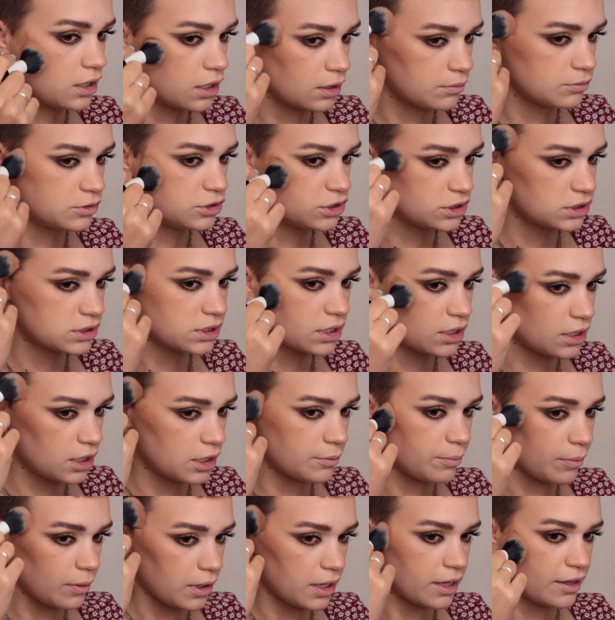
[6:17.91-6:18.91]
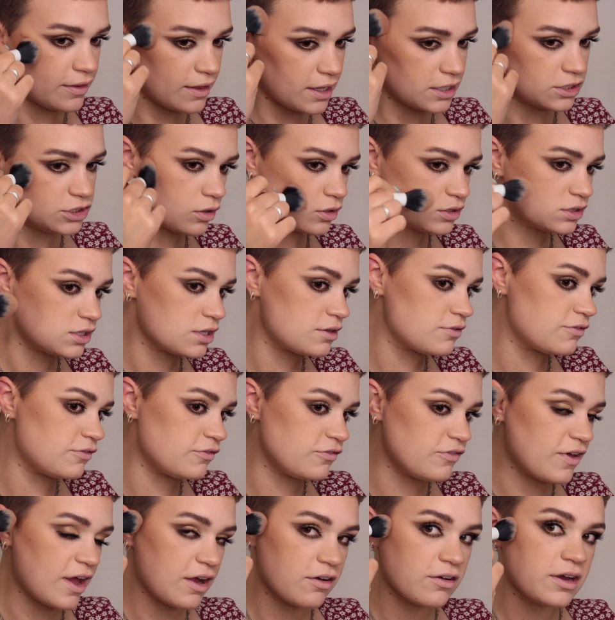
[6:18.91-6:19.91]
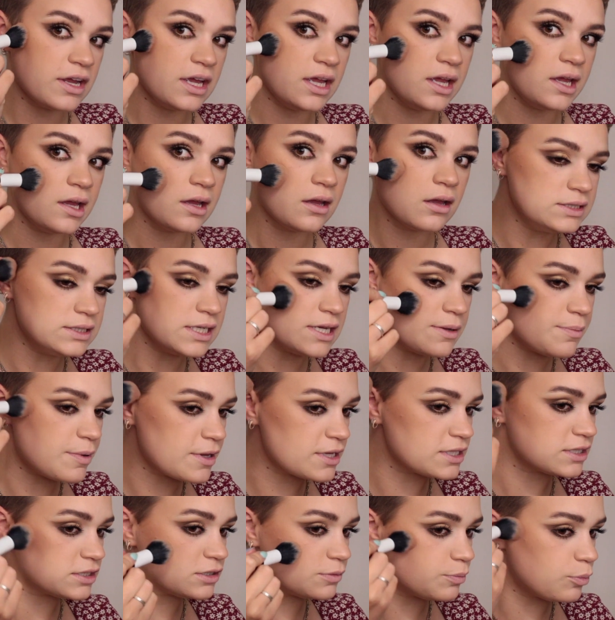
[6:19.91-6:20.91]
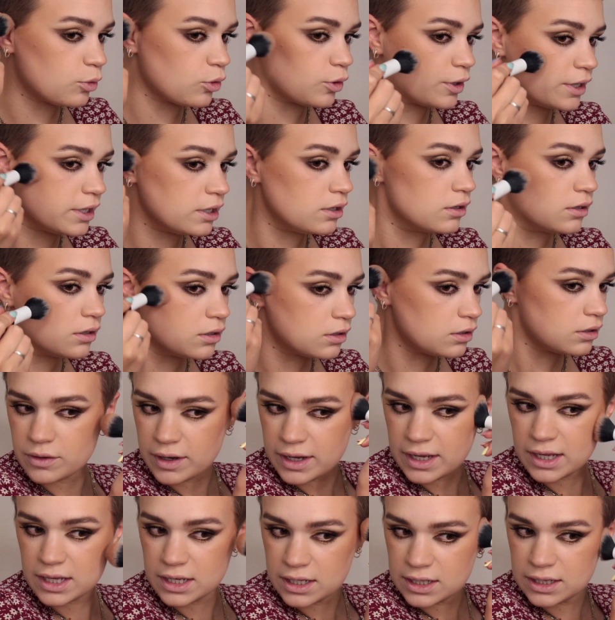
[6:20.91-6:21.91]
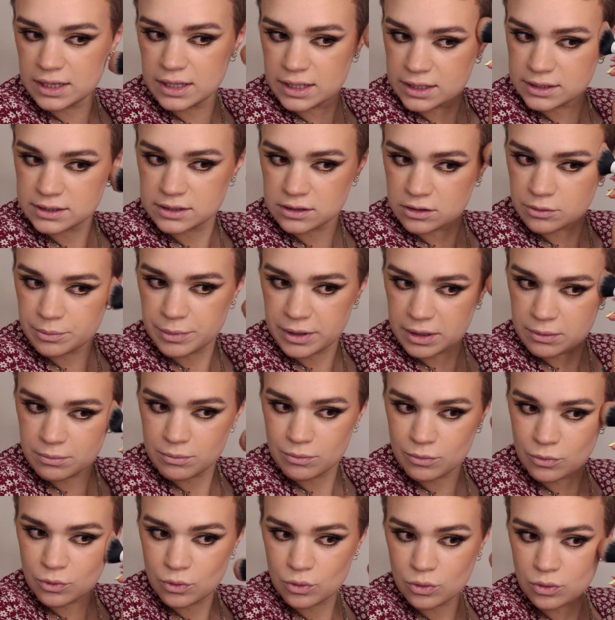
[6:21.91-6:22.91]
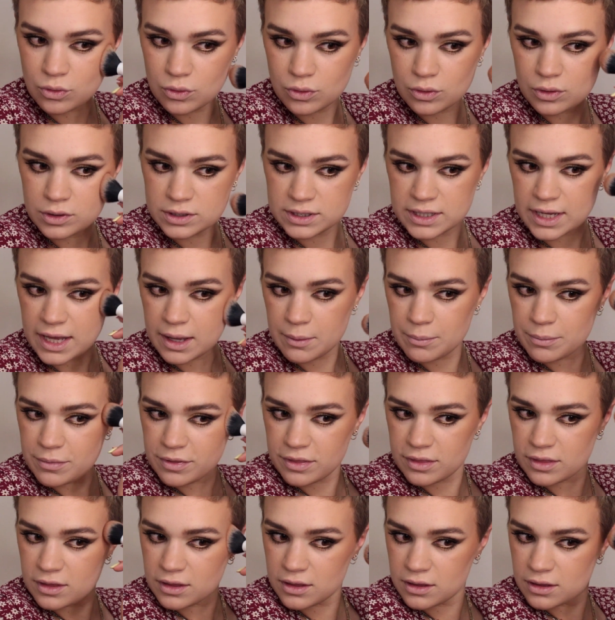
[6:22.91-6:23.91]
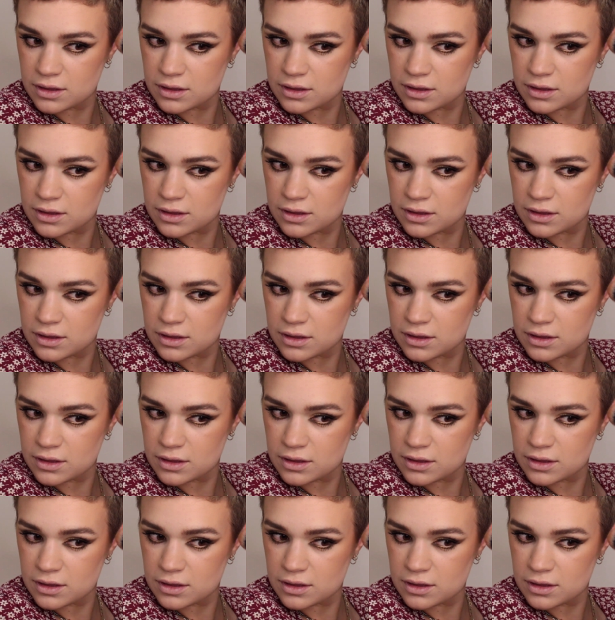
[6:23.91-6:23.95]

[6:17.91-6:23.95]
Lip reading: I'm just gonna apply that onto the very deepest point, create a little bit more depth.